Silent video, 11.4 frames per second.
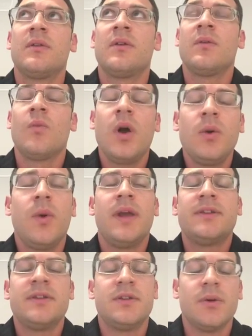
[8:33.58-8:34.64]
one way
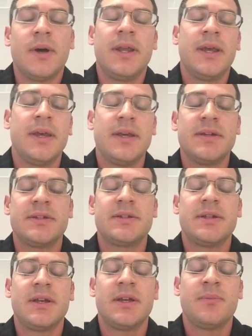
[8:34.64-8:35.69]
to do it
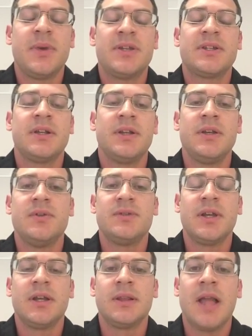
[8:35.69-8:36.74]
is basically
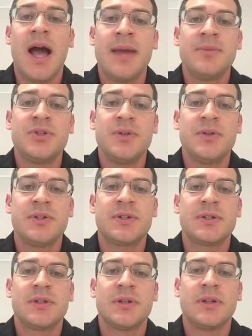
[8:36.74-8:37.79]
using lime
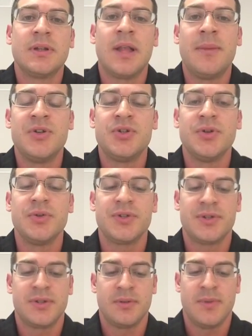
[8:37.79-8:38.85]
juice, lemon
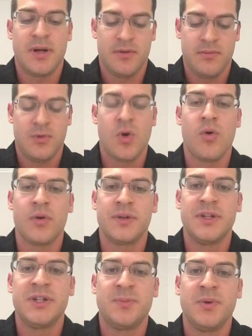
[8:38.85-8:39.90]
juice, about a quarter
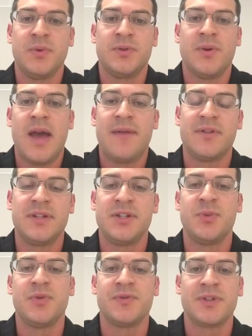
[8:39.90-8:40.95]
teaspoon to a half a
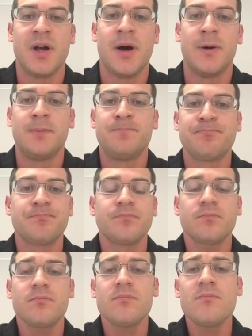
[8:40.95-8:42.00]
teaspoon of salt,
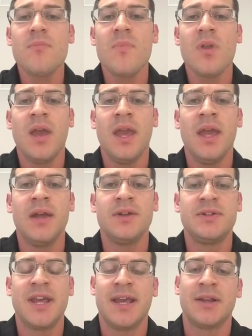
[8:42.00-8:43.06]
and you
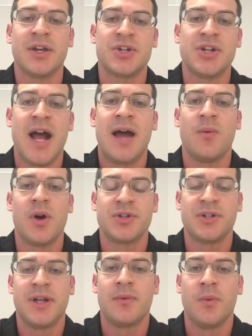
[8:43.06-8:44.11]
take it like a shot, wash
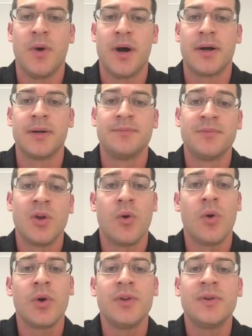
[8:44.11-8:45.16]
it down with water.
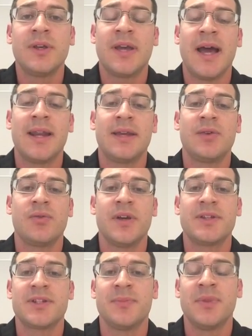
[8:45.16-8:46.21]
Or you can kind of
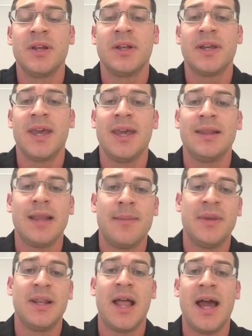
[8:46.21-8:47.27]
create something like a
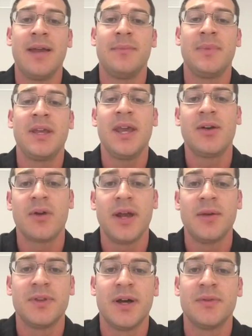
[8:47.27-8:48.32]
lemon lime
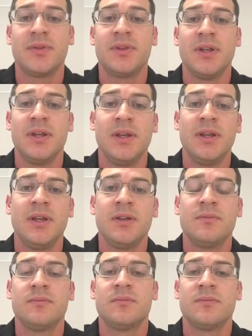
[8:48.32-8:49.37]
Gatorade without the
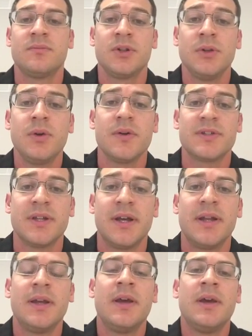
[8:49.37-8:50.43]
glucose in
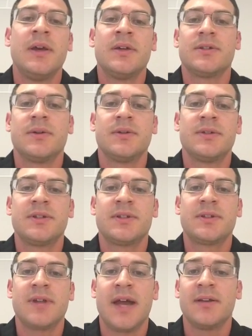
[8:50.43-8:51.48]
it. So it's
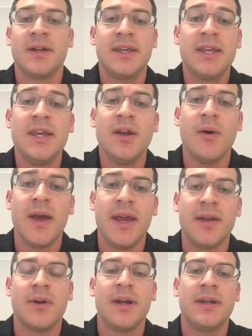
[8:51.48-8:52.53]
kind of like keto
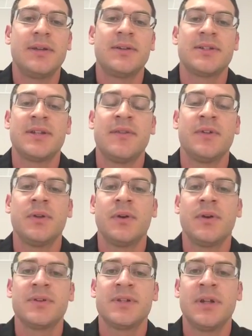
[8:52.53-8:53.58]
aid, right? It doesn't have the
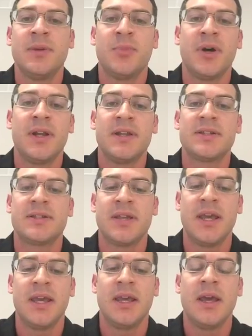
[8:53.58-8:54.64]
glucose in it, but it's
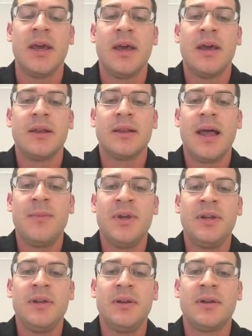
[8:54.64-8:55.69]
a
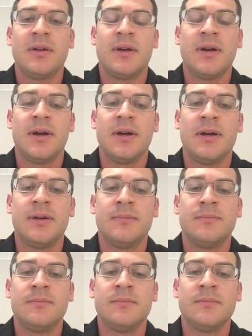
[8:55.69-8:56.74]
lemon,
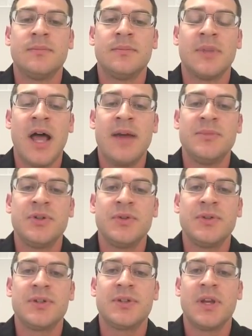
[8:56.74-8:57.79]
um, lime
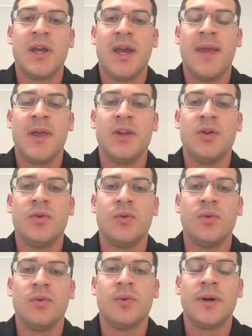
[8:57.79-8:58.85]
juice, and then
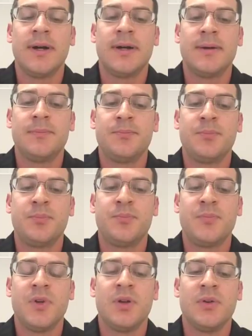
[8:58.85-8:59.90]
you, uh,
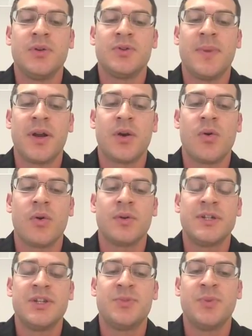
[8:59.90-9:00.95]
you know, use about a quarter
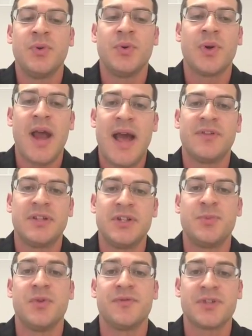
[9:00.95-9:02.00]
teaspoon or half a
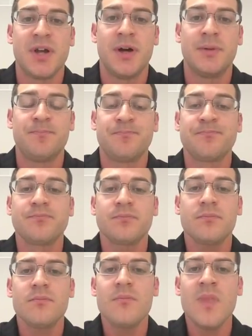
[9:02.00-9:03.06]
teaspoon of salt
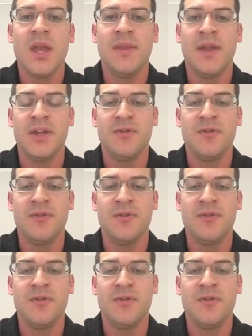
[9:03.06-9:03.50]
and then you